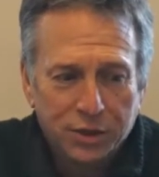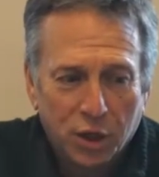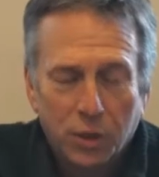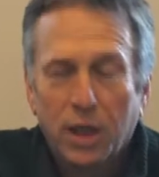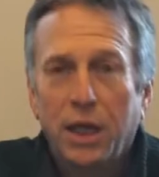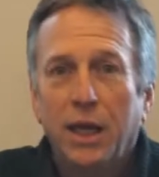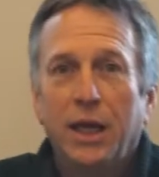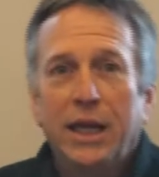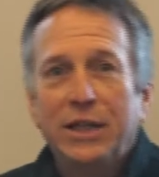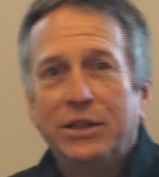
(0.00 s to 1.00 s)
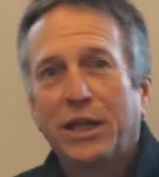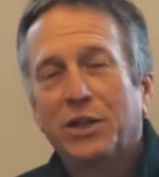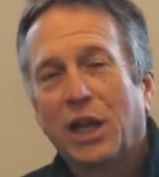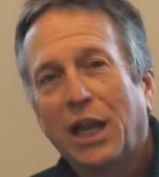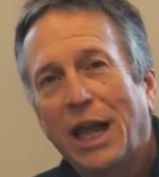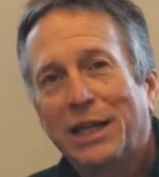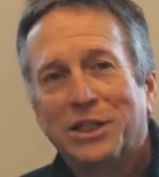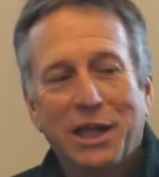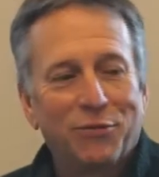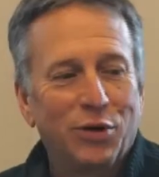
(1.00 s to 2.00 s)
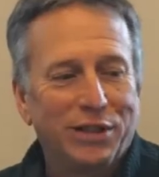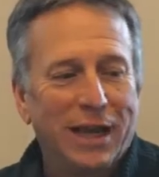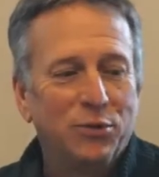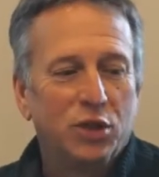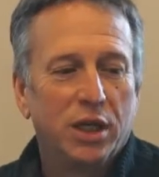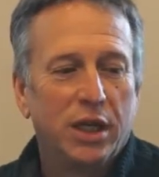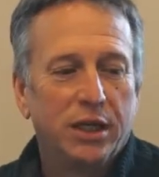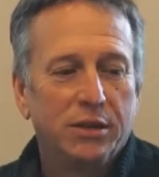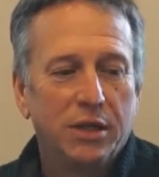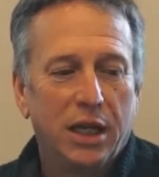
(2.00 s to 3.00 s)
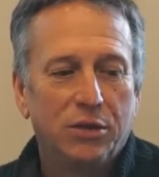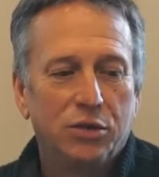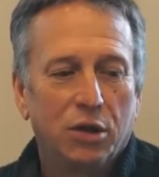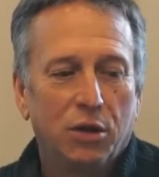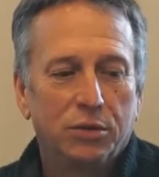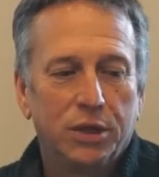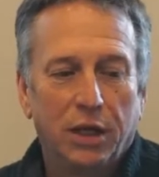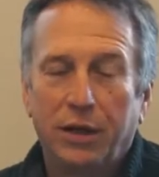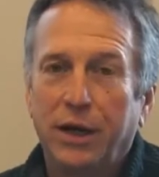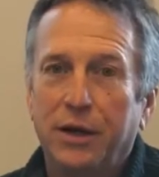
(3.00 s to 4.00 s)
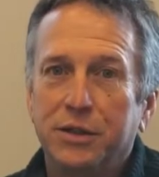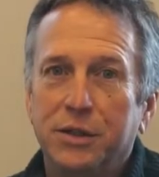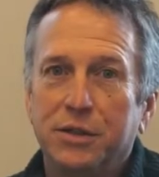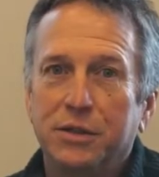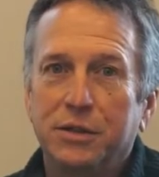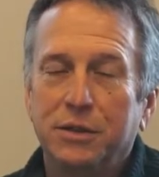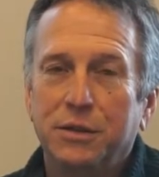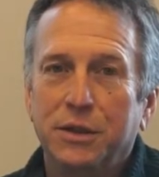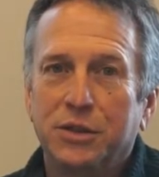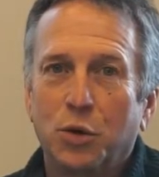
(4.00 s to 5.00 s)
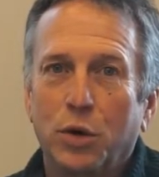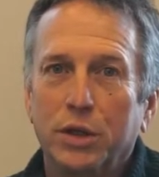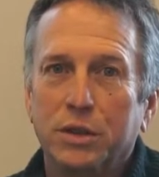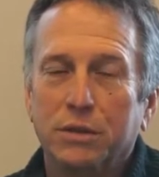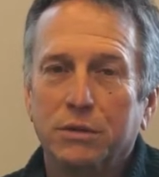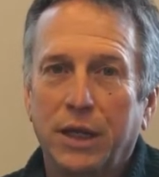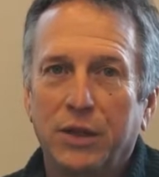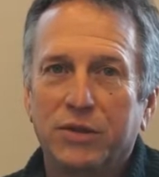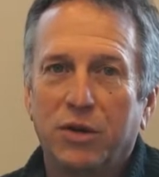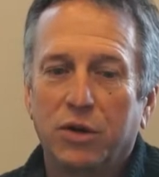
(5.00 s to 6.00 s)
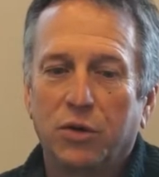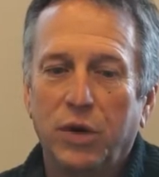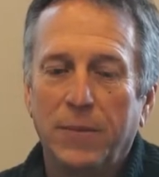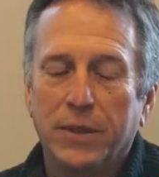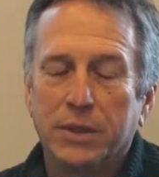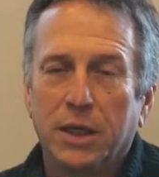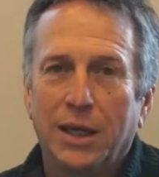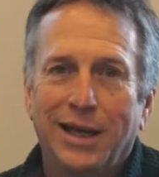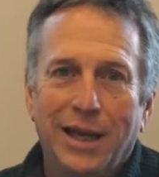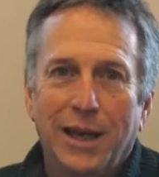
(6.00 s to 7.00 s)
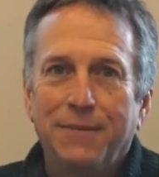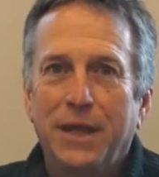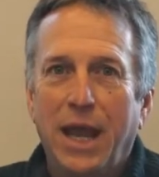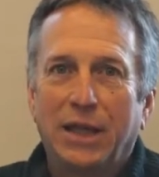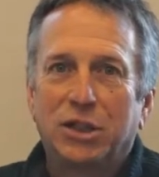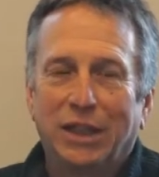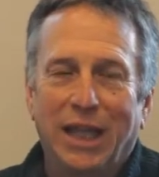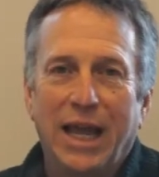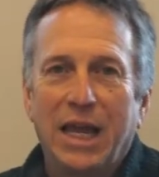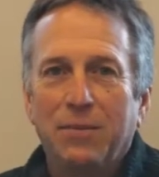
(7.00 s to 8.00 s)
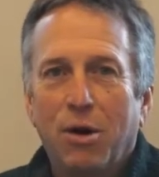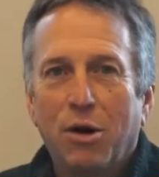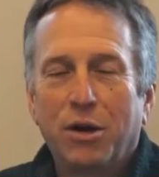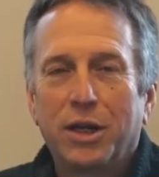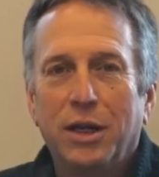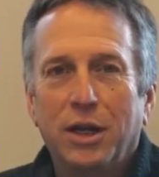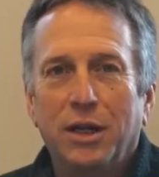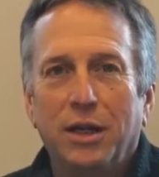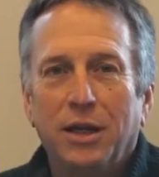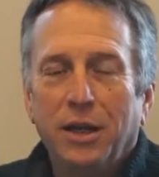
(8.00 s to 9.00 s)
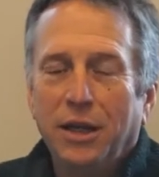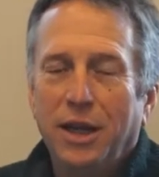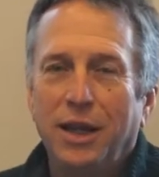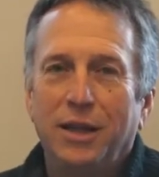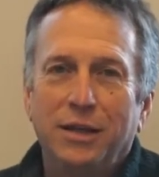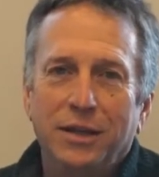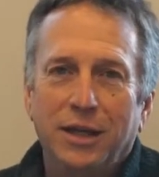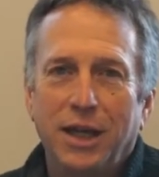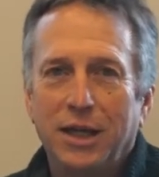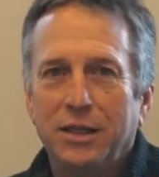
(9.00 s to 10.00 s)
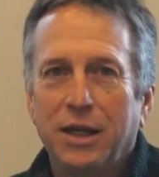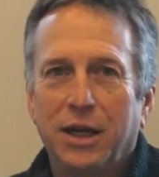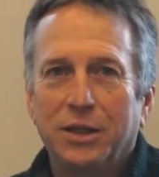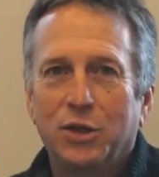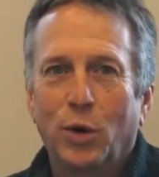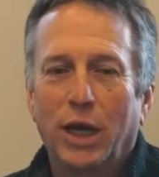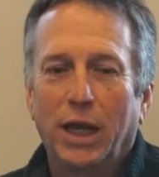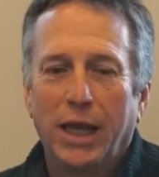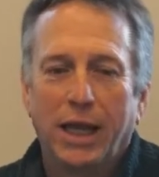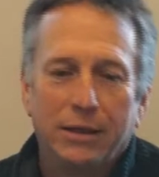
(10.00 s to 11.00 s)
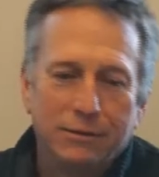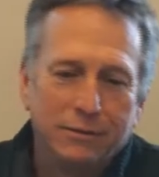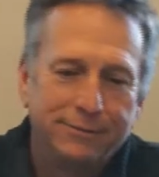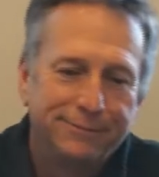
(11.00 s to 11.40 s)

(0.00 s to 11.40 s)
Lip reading: So there's a legacy of redemption in Joel Chandler Harris's stories, Tales of Uncle Remus. The next landmark in Grit Lit,